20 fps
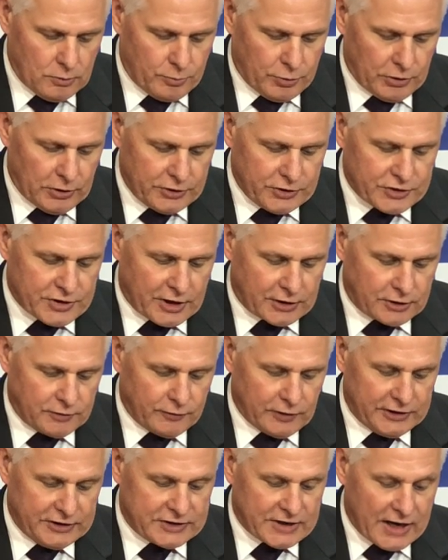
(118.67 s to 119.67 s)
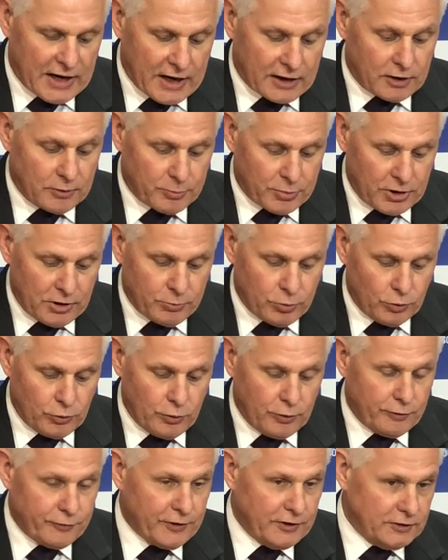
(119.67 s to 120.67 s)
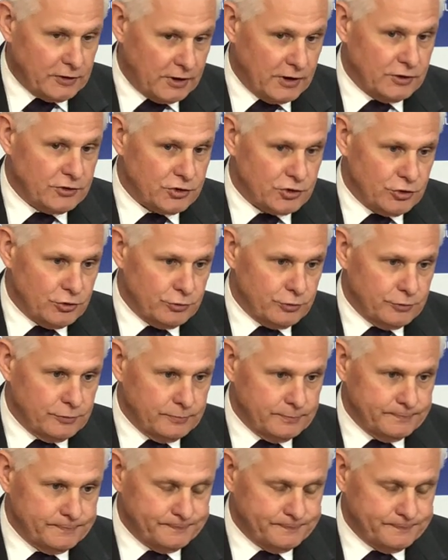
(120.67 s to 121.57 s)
Police actively target people who offend against children.